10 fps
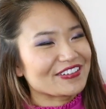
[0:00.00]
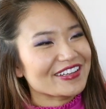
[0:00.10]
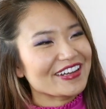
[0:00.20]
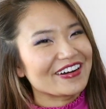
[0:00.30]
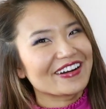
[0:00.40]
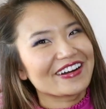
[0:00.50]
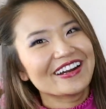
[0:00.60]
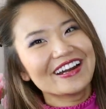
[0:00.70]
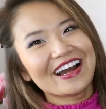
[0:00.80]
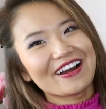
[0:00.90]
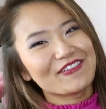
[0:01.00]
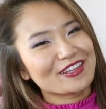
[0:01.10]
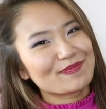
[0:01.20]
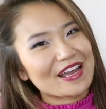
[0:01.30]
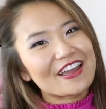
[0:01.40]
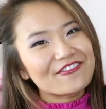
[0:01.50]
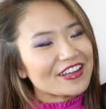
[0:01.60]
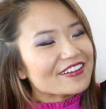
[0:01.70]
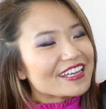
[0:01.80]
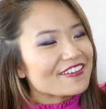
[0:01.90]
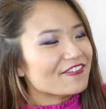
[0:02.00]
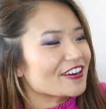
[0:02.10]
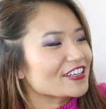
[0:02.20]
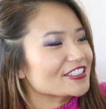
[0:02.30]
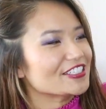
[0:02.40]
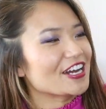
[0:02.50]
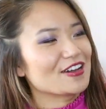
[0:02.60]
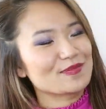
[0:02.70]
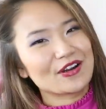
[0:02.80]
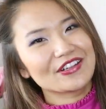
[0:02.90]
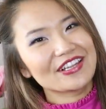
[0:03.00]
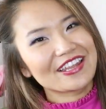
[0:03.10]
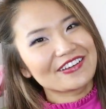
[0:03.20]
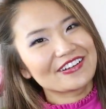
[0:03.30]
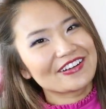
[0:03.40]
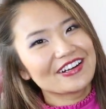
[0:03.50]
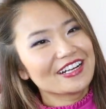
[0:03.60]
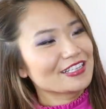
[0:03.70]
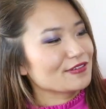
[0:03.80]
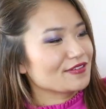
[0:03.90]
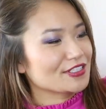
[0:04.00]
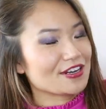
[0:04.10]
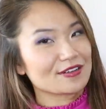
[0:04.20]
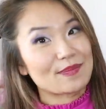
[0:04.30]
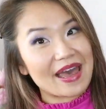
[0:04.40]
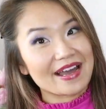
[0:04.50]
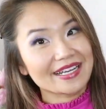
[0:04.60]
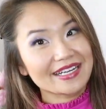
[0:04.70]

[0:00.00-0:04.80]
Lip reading: we are with my very first empreinte leather Louis Vuitton bag.